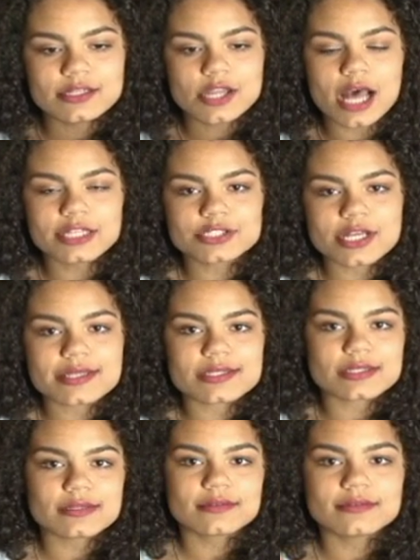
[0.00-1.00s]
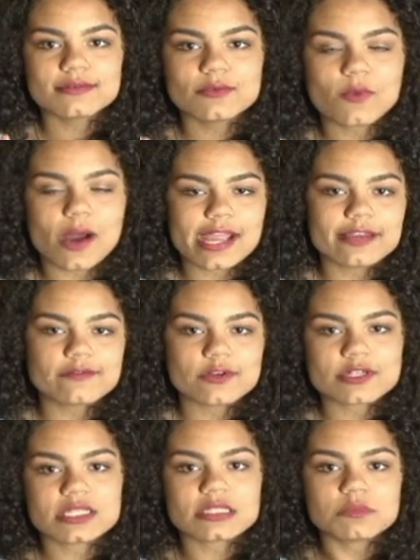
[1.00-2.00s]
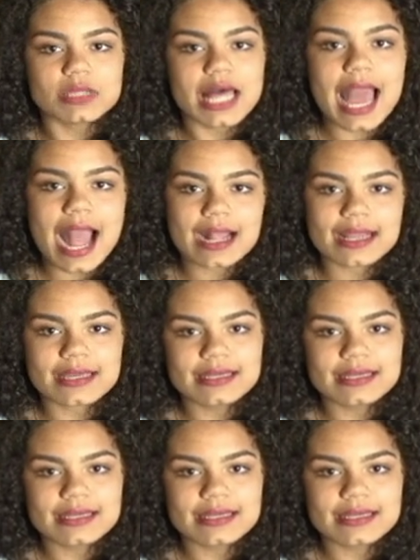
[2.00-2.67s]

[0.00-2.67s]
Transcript: not just white versus black,